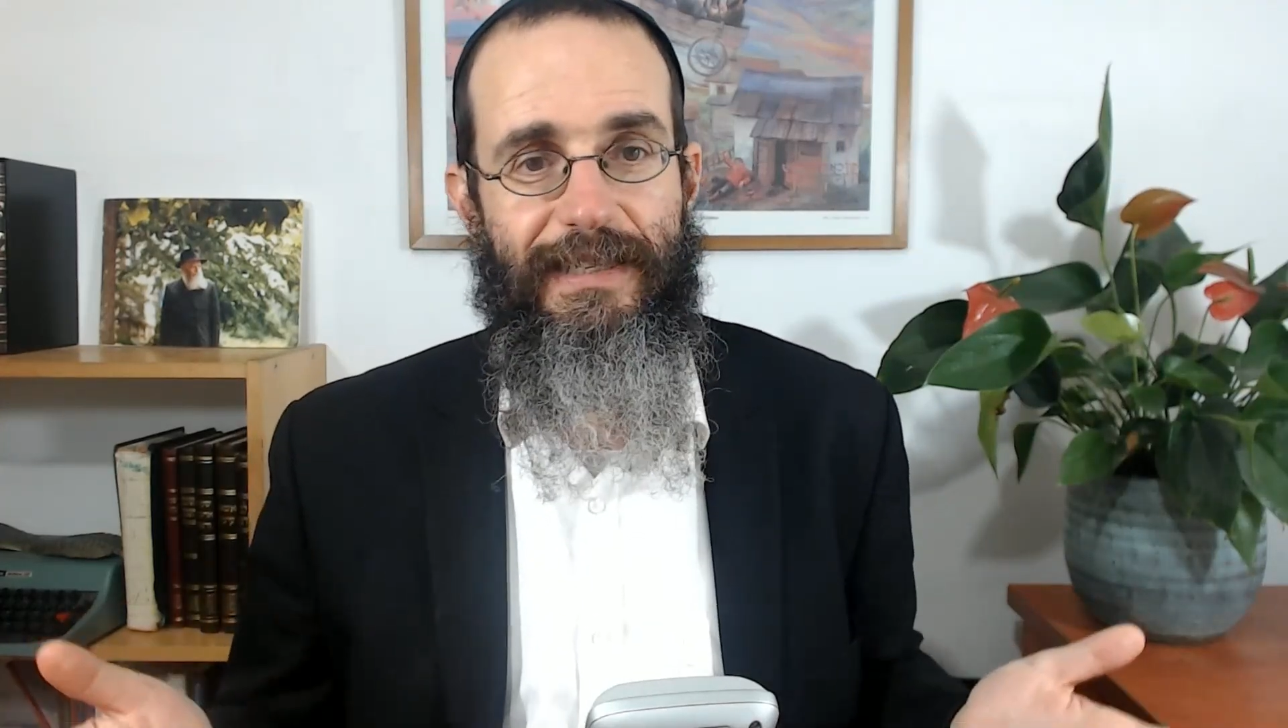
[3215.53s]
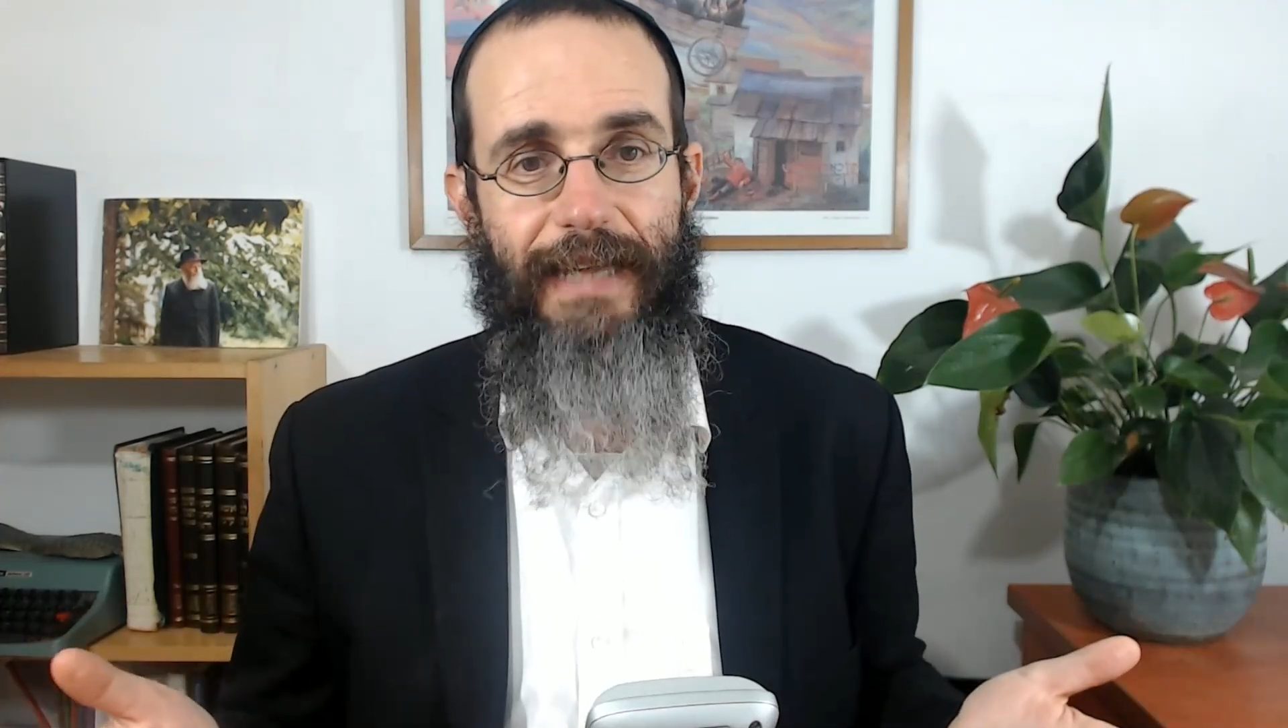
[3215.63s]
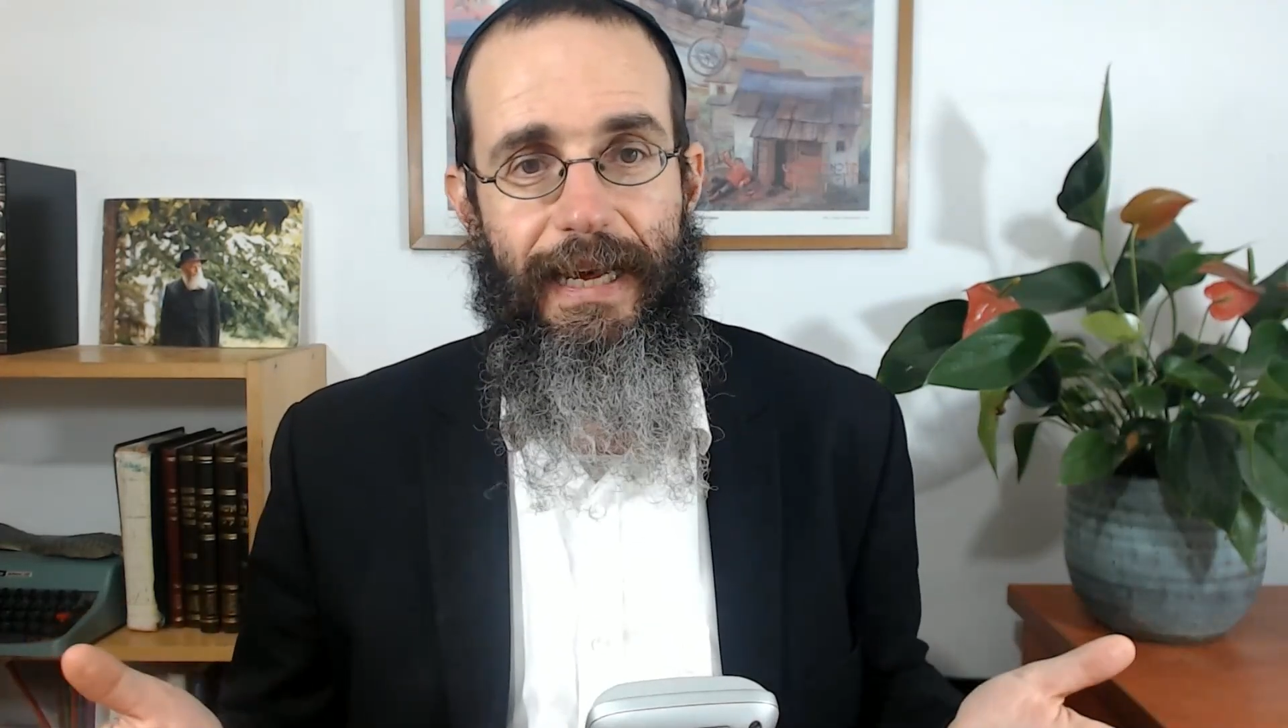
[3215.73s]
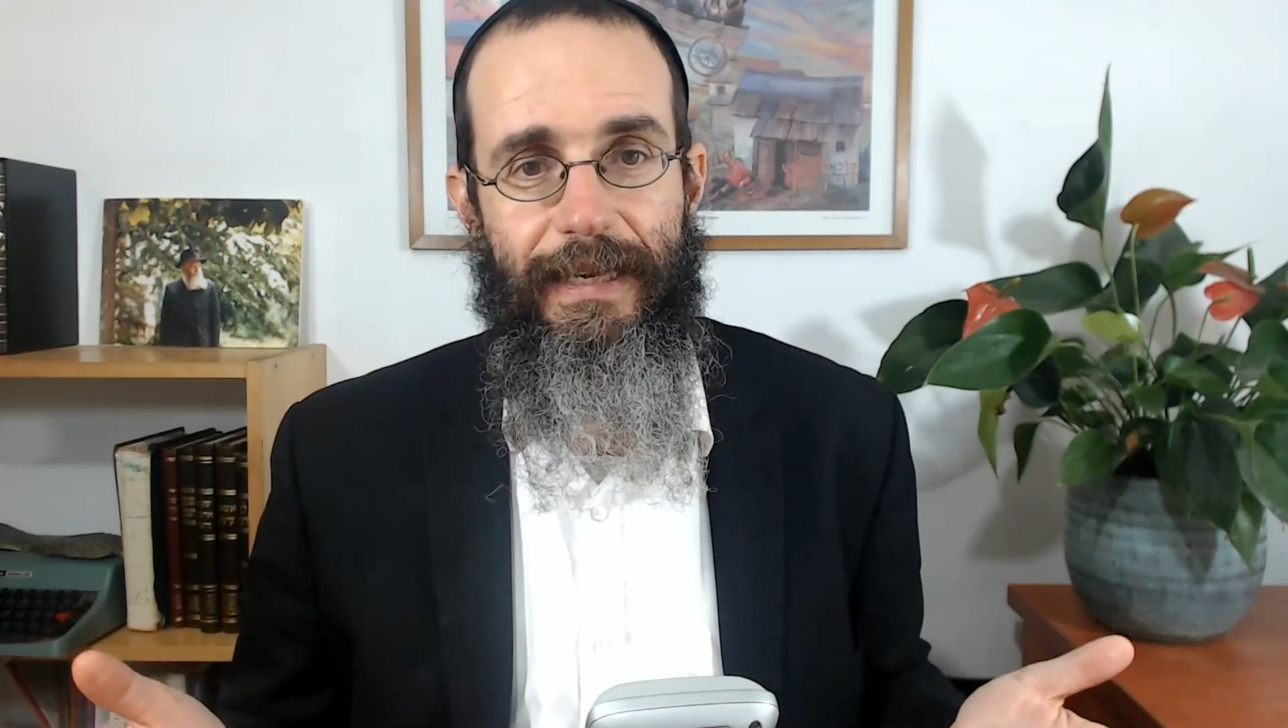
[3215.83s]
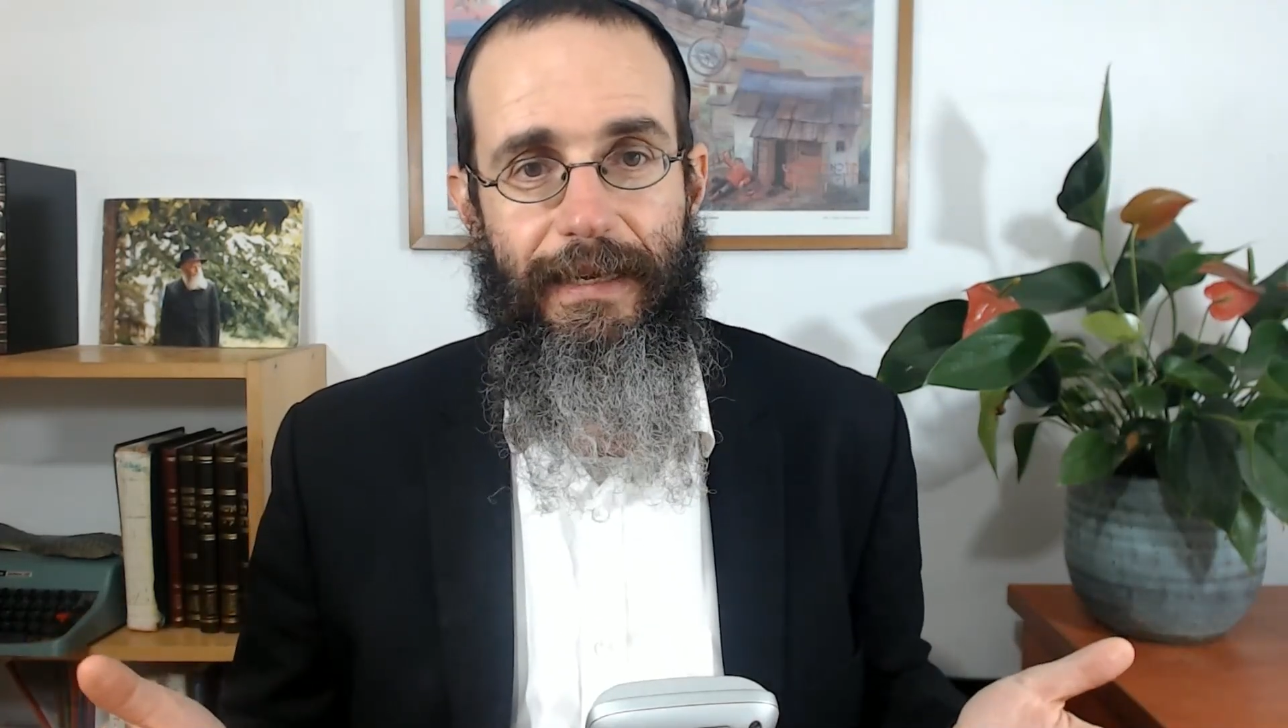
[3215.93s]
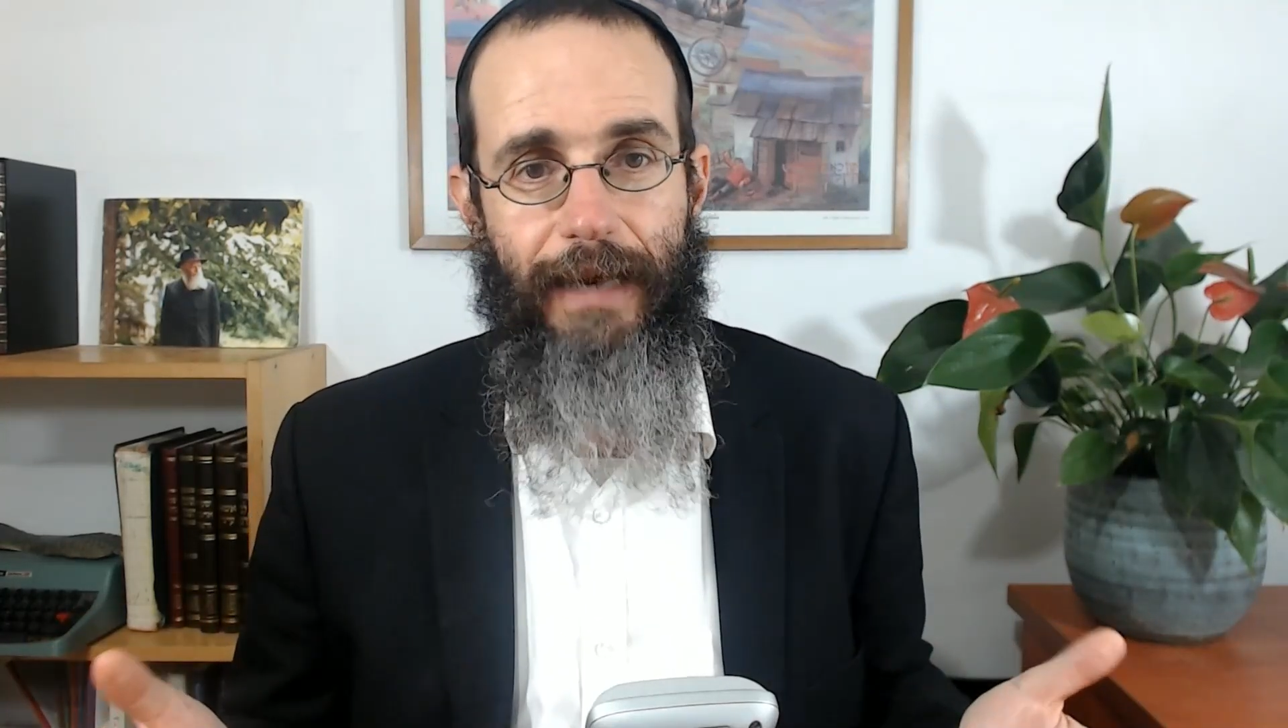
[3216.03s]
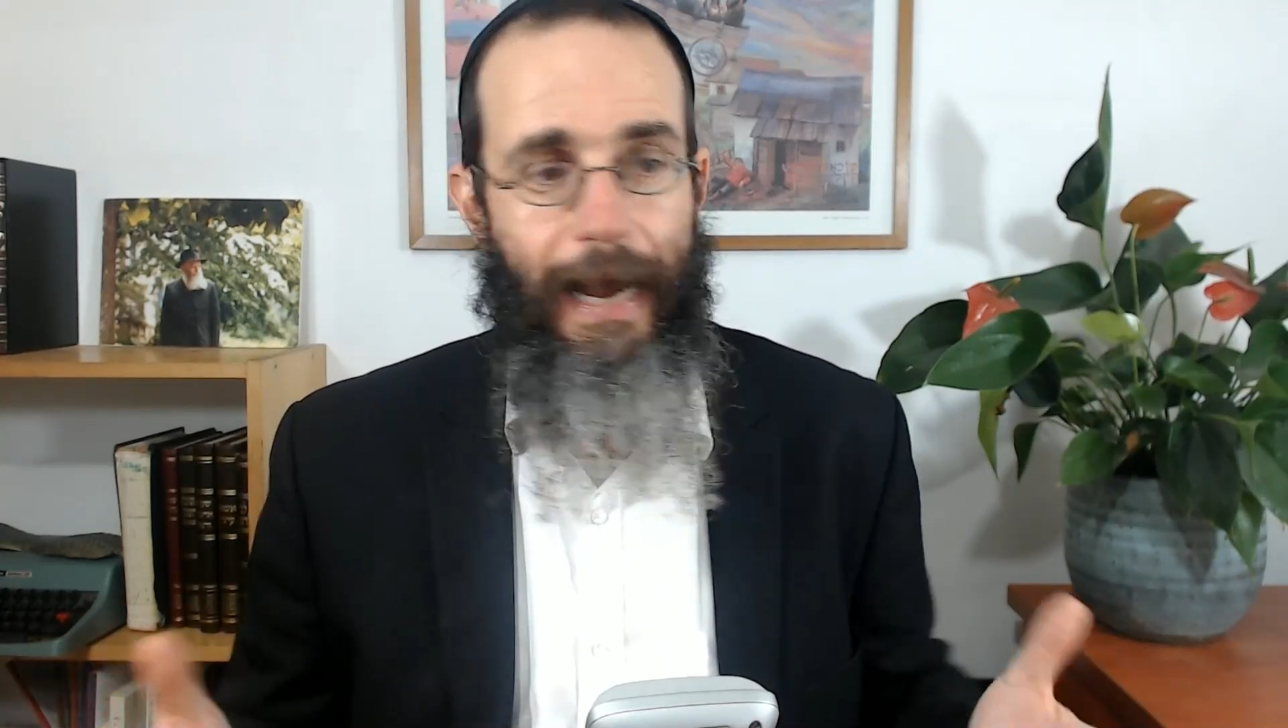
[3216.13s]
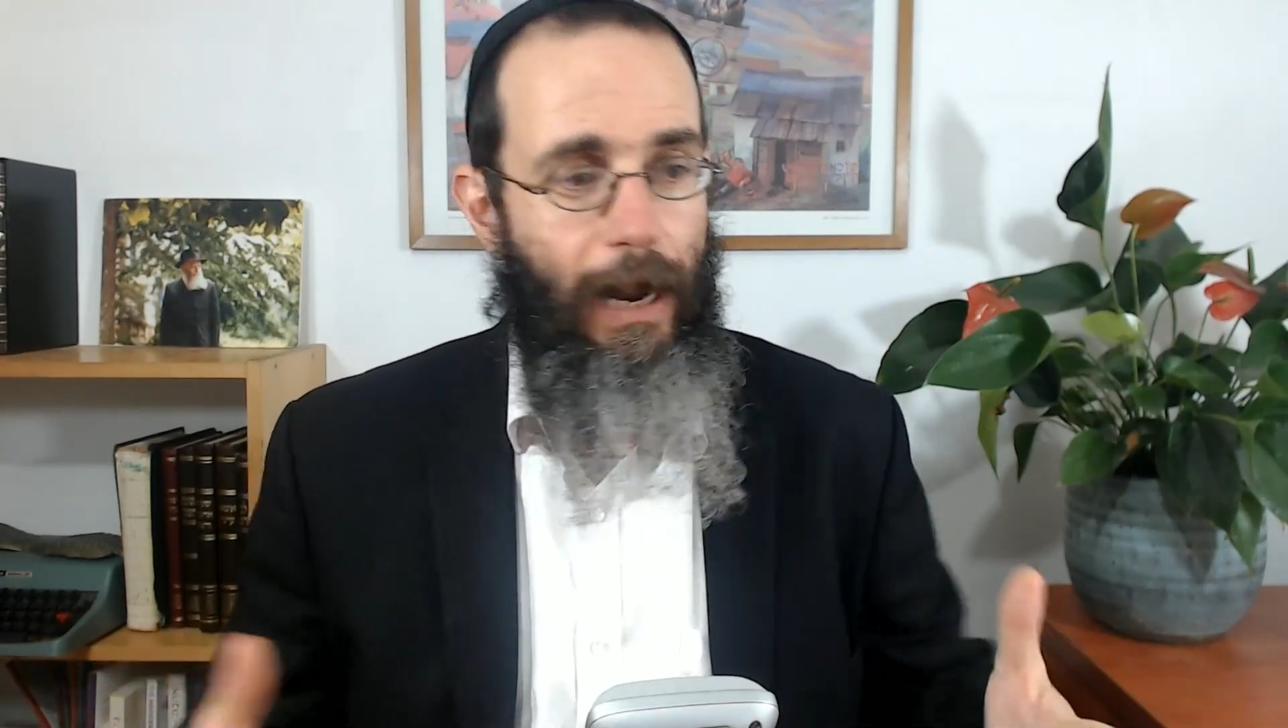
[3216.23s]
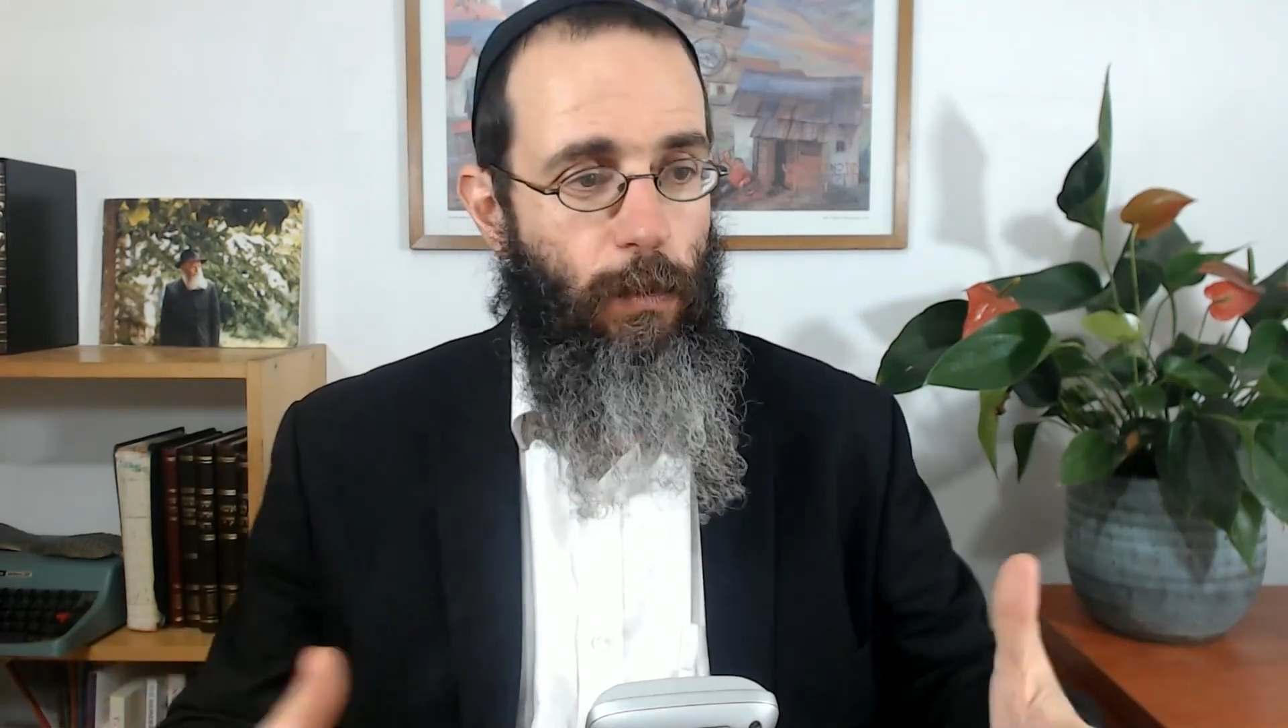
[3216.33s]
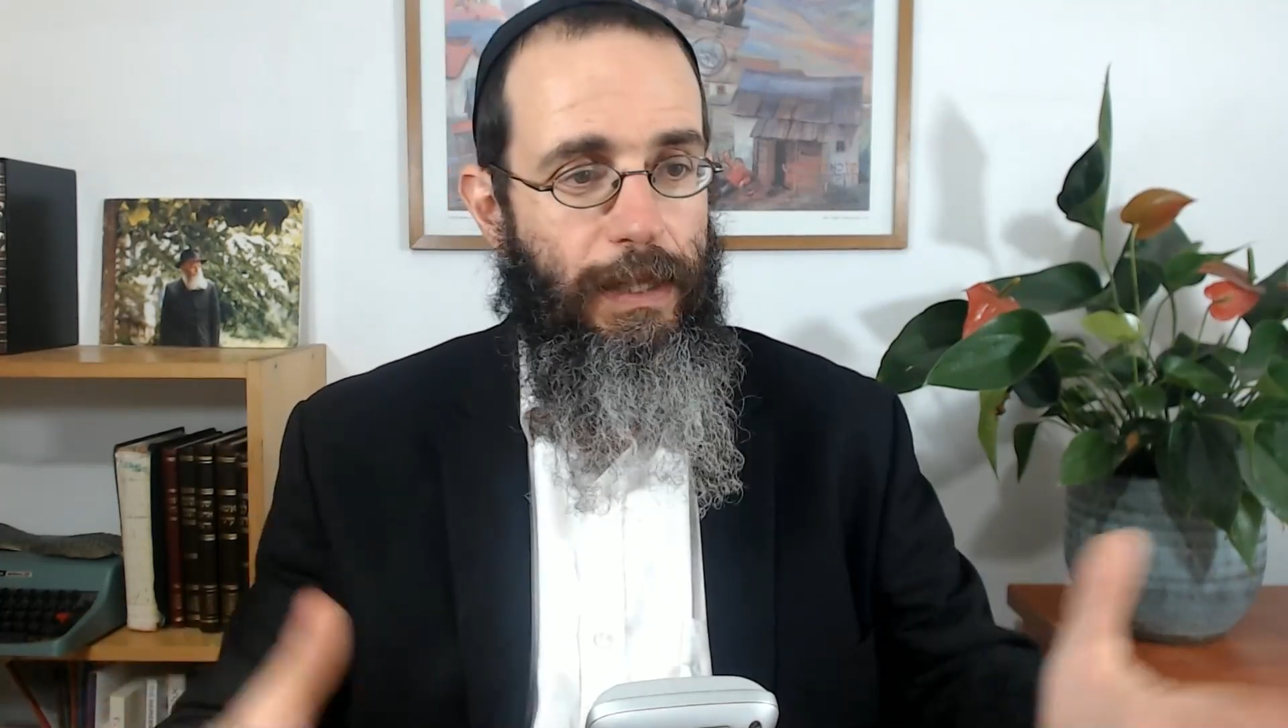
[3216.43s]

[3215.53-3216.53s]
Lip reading: saying how